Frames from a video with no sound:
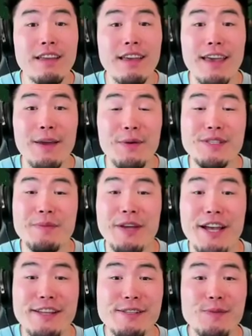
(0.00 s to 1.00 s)
Hey, what's up
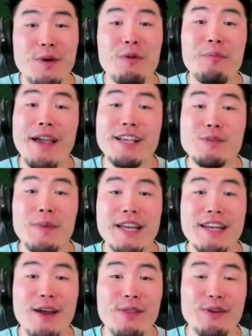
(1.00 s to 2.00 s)
guys? Welcome back to
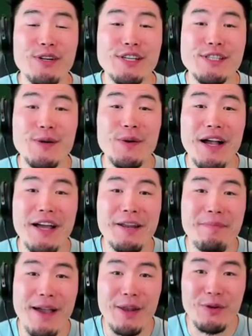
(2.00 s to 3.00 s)
another Dokkan
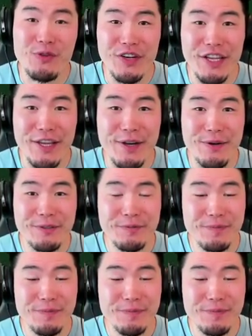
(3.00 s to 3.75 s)
Battle video.